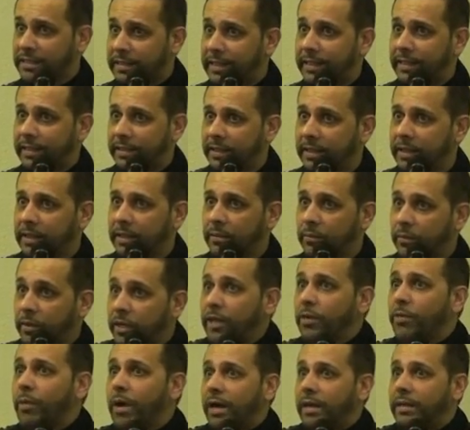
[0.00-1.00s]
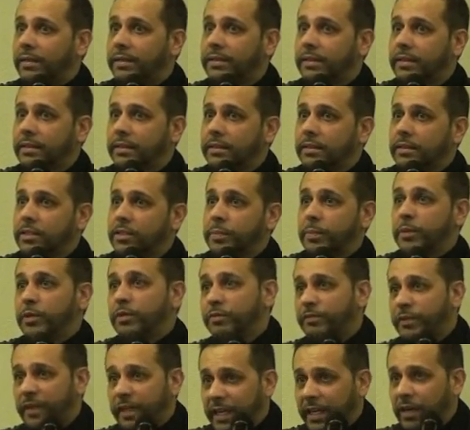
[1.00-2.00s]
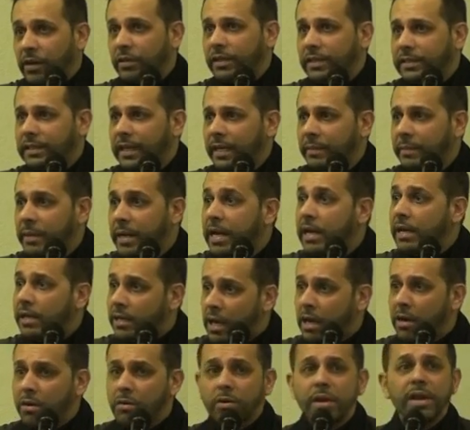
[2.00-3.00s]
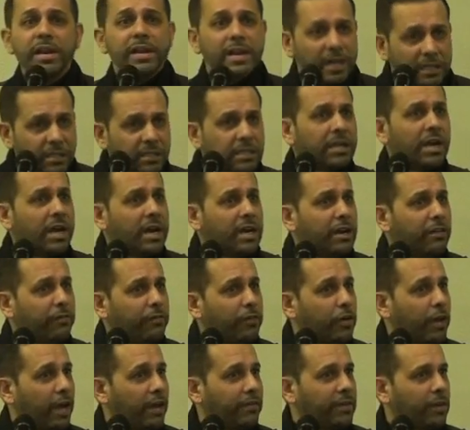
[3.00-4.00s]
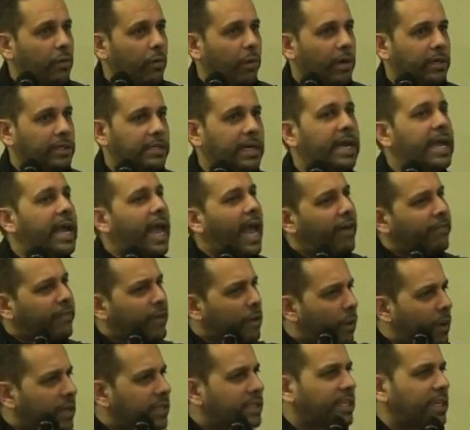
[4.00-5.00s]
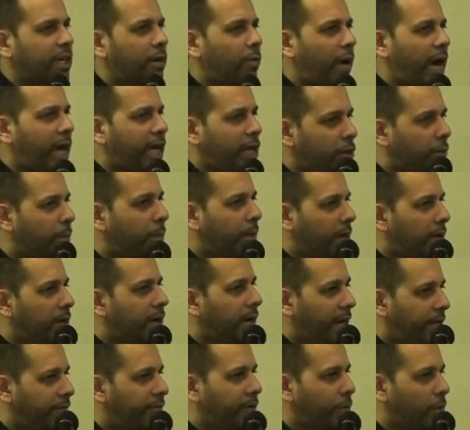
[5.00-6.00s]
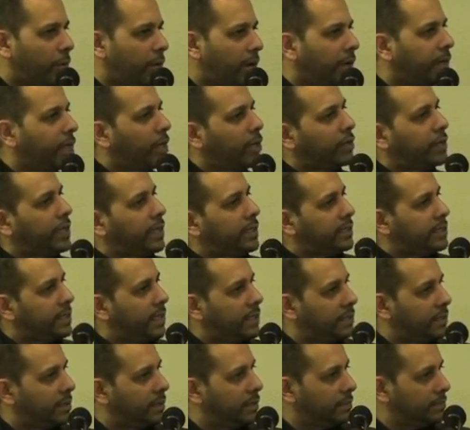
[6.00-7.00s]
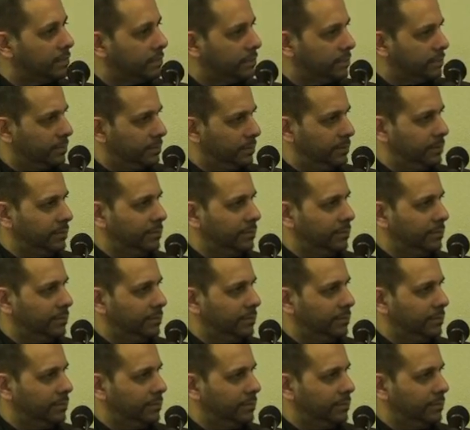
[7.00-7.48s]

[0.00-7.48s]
you processed it. What do you want? Spoon feeding all the time? No, let's learn a few heavy words. Every once in a while you blurt a heavy word, you know the other side says,